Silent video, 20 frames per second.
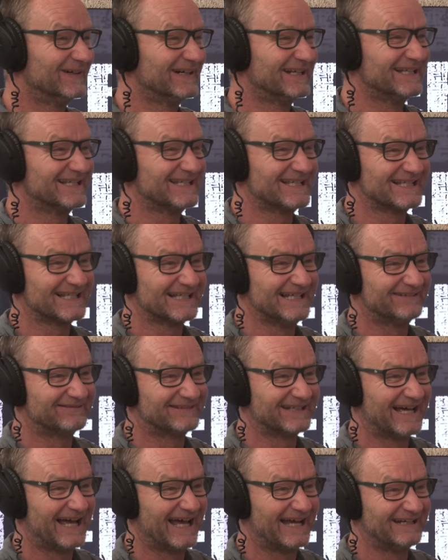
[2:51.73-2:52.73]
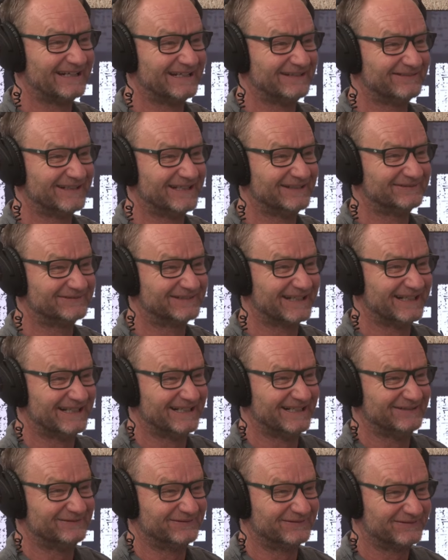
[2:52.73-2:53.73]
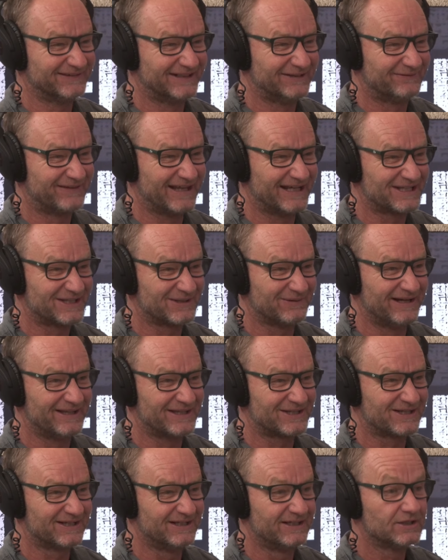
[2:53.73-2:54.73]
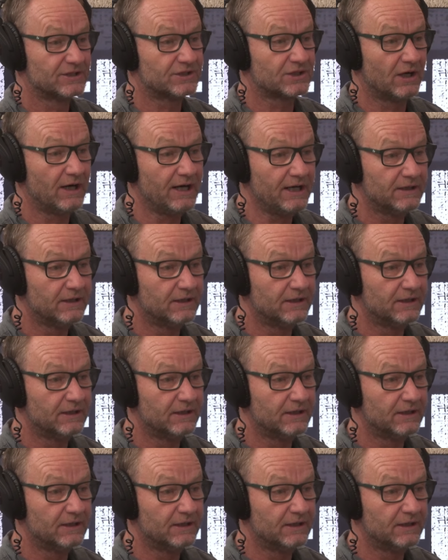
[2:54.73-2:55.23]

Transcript: audiences, love to hate if if they if, if sex symbol. This... Have you Sorry?